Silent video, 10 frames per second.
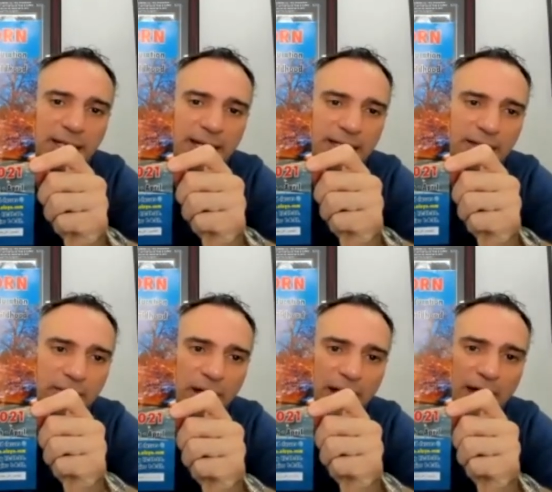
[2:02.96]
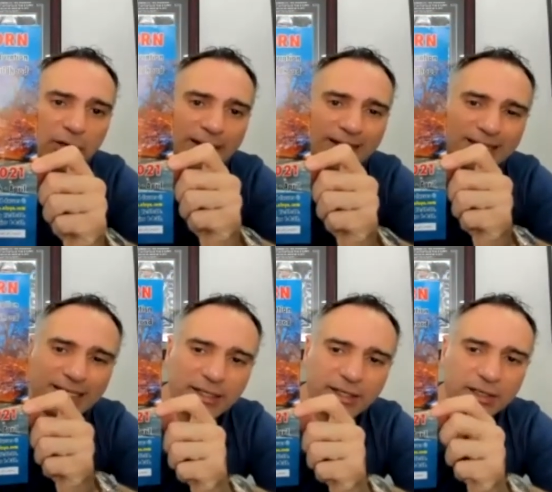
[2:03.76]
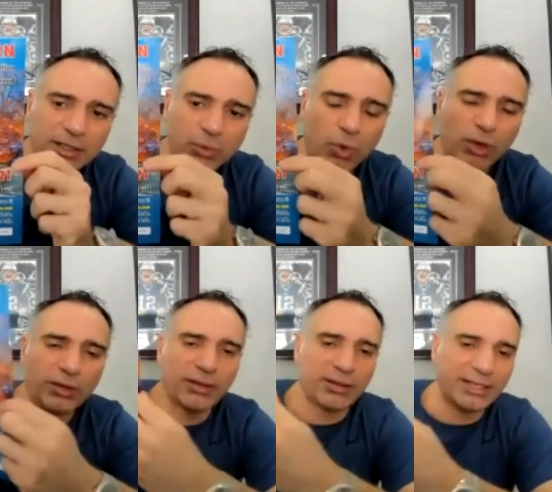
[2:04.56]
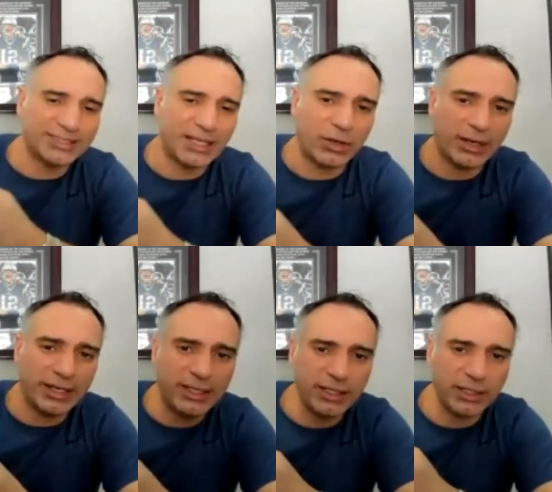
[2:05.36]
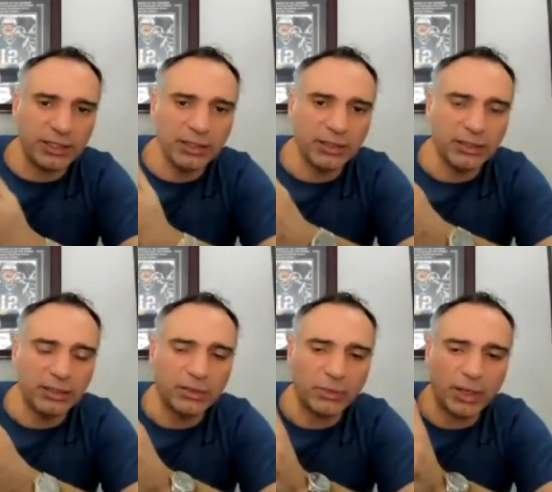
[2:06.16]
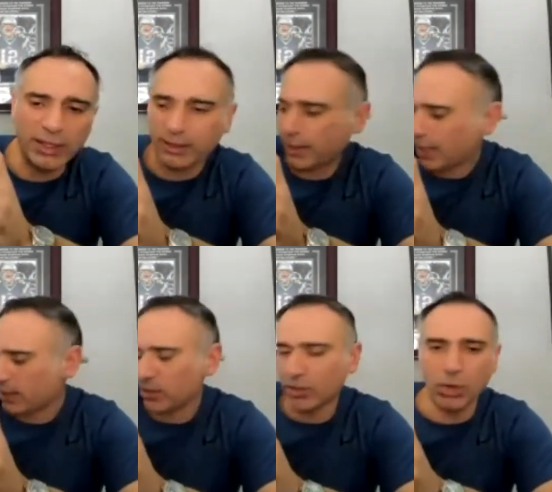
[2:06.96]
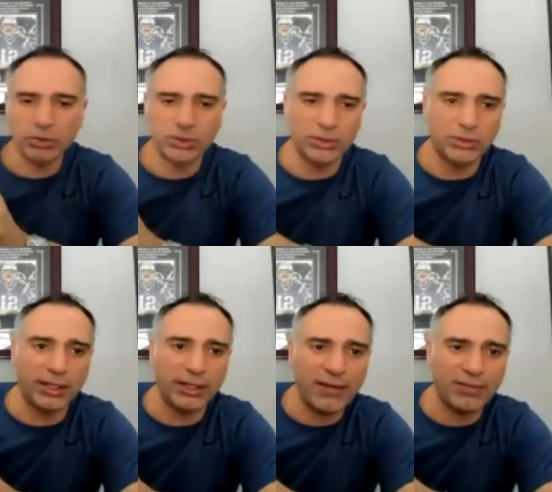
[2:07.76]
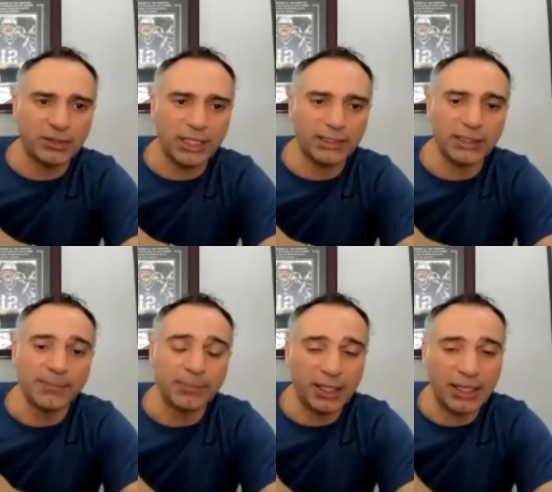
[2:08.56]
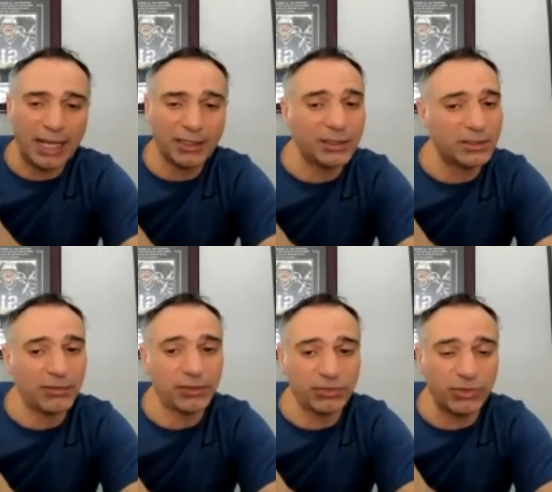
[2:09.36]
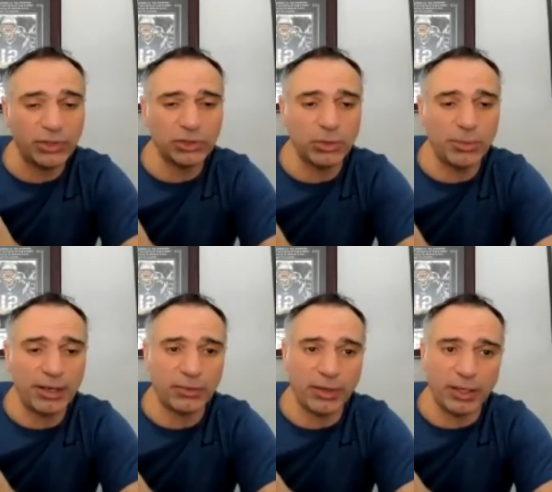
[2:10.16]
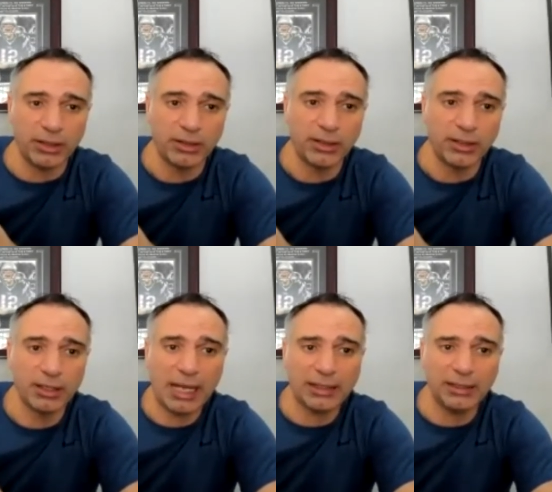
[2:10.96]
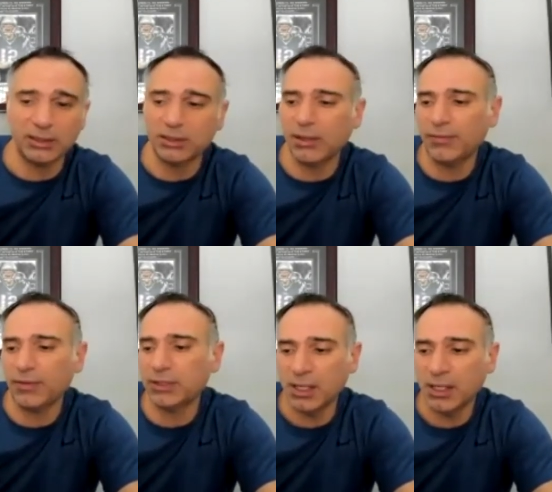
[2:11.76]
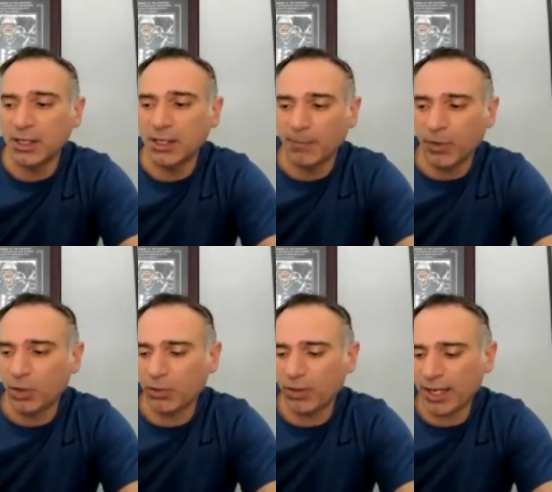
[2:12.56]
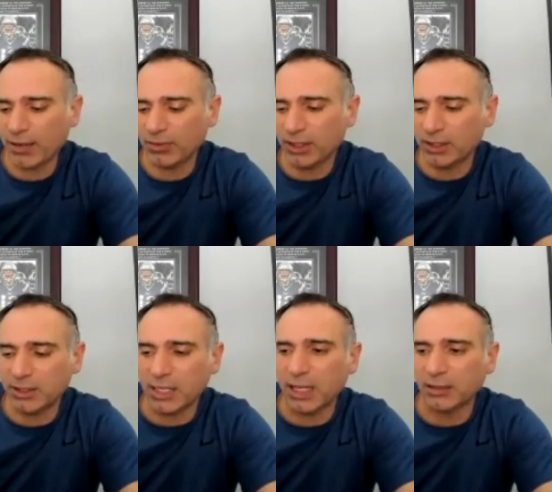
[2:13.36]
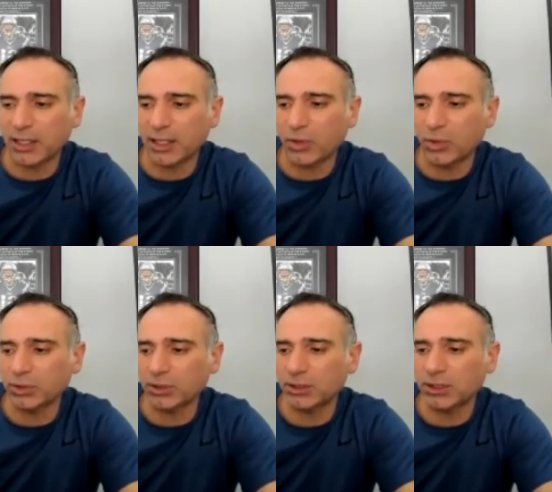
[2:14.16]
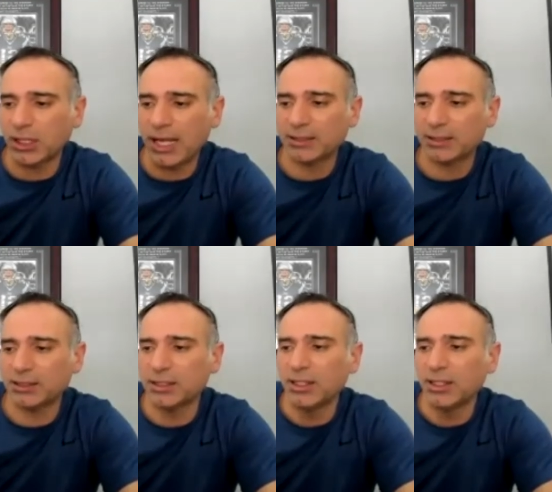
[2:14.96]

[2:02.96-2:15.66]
"Hey, how do I get in here? And what are the things that are in here, right? That I can go to and advertise?" A lot of this stuff is virtual, by the way. A lot of this stuff is, you know, they have like these online courses, classes,